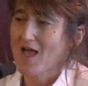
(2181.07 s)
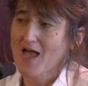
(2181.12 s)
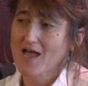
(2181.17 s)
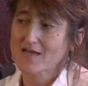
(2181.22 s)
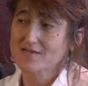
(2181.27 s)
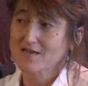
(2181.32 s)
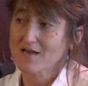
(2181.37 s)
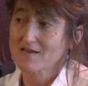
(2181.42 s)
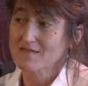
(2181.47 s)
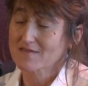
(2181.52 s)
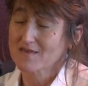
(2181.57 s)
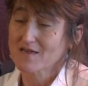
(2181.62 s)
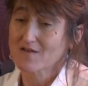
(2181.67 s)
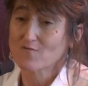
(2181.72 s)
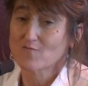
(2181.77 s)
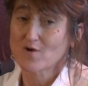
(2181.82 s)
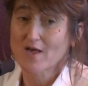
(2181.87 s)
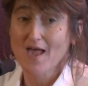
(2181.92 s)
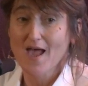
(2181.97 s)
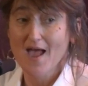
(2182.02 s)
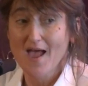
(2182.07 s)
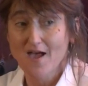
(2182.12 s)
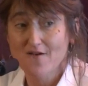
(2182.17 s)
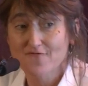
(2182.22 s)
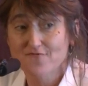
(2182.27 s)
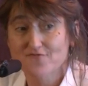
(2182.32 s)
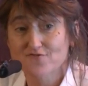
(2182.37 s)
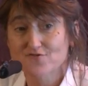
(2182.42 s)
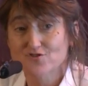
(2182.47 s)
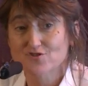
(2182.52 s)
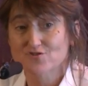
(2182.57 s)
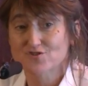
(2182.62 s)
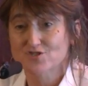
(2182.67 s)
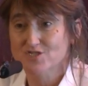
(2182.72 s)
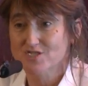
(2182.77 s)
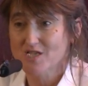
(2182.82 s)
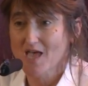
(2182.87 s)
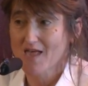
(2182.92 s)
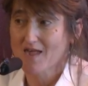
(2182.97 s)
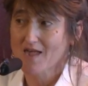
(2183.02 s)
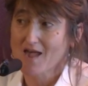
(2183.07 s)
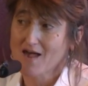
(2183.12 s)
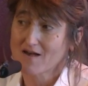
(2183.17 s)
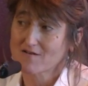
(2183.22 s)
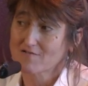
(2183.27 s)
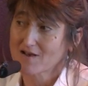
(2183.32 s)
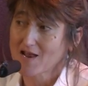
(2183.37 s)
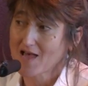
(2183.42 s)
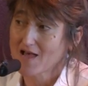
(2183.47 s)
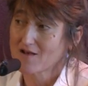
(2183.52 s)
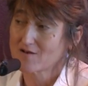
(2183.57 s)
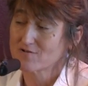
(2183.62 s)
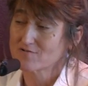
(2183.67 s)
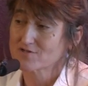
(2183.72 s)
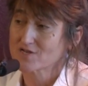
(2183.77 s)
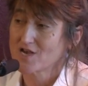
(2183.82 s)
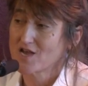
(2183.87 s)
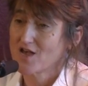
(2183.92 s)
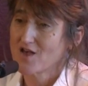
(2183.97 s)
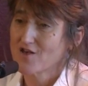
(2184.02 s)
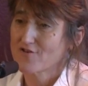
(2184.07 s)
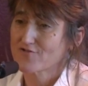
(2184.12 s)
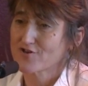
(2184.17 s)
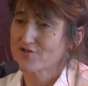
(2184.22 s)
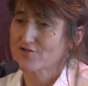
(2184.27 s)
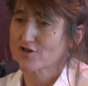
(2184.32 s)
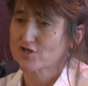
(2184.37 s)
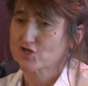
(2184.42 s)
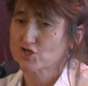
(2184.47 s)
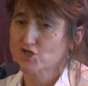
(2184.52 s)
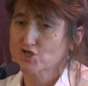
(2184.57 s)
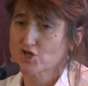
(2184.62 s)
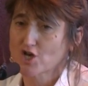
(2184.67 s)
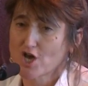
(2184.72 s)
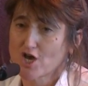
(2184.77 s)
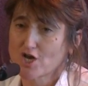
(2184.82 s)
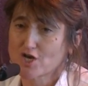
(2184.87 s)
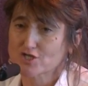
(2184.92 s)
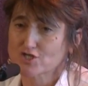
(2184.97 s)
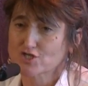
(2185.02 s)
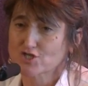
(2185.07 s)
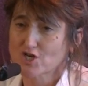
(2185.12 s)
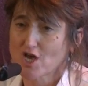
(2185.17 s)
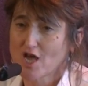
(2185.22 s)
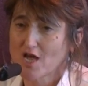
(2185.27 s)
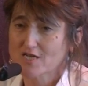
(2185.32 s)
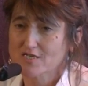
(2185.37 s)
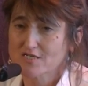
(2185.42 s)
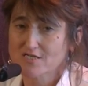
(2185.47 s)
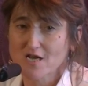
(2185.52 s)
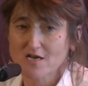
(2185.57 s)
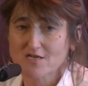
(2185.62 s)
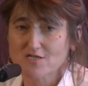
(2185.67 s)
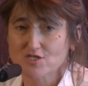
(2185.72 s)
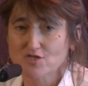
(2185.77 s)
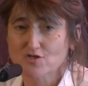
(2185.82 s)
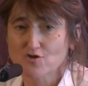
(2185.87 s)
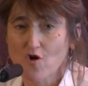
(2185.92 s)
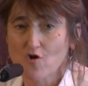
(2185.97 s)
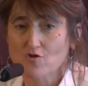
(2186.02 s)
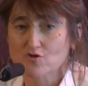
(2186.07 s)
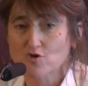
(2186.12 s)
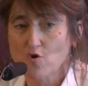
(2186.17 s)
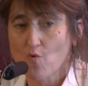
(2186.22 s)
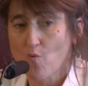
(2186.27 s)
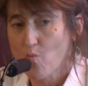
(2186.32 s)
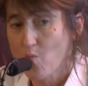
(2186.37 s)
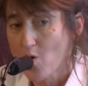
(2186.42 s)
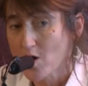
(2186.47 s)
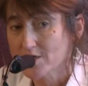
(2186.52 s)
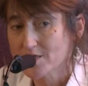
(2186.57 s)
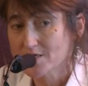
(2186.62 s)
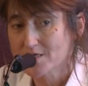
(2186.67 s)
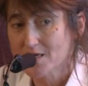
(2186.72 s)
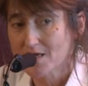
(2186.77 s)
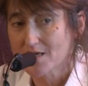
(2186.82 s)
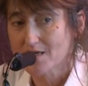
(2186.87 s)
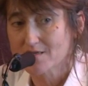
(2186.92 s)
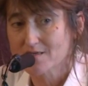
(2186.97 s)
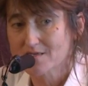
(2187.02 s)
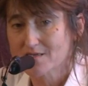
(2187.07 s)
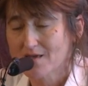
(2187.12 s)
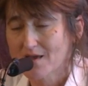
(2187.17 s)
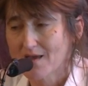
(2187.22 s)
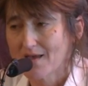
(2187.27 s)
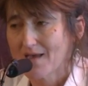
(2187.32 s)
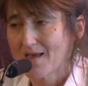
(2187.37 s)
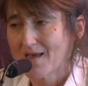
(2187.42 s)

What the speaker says: and I think we have to say out loud that the church does not want it.